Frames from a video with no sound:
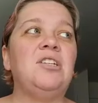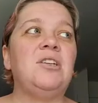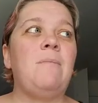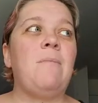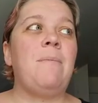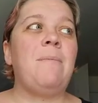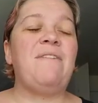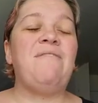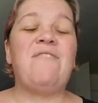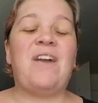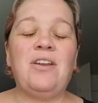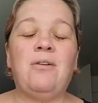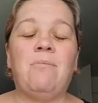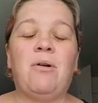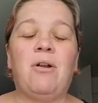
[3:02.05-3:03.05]
I'm on my
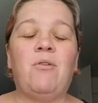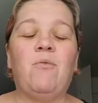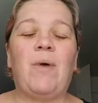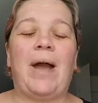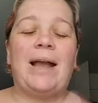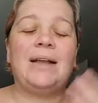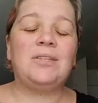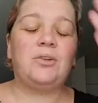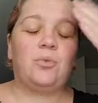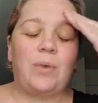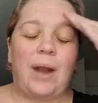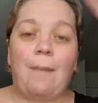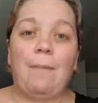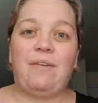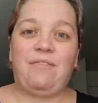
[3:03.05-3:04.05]
final bar of wax.
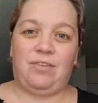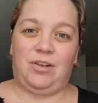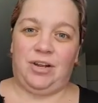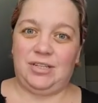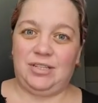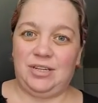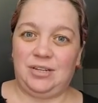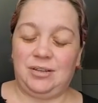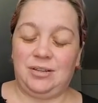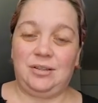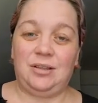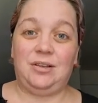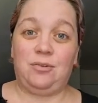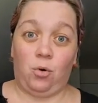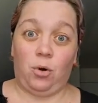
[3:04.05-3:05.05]
Crap, I forgot to
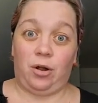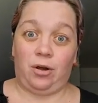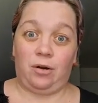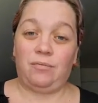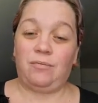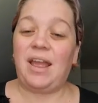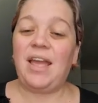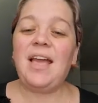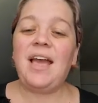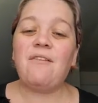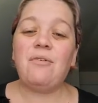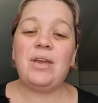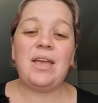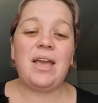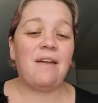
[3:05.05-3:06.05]
order, right?
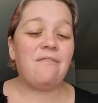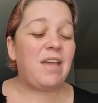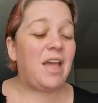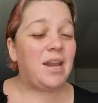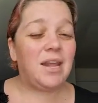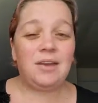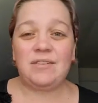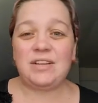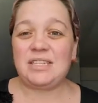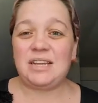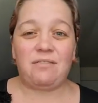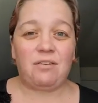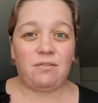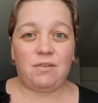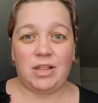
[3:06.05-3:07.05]
Have any of us
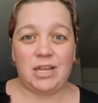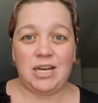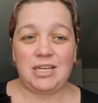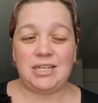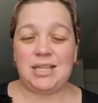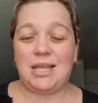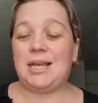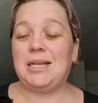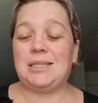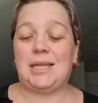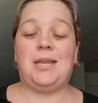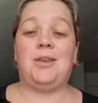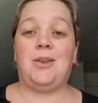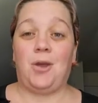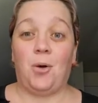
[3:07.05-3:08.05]
ever fallen into that? Because
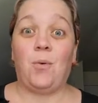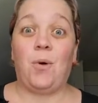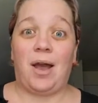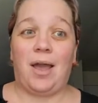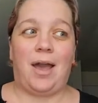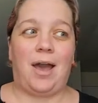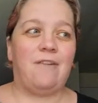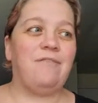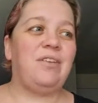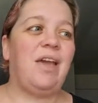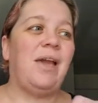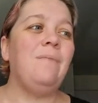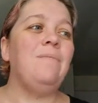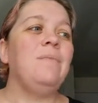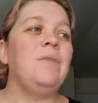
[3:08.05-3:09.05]
I know I have,
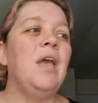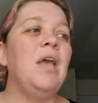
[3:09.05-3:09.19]
okay?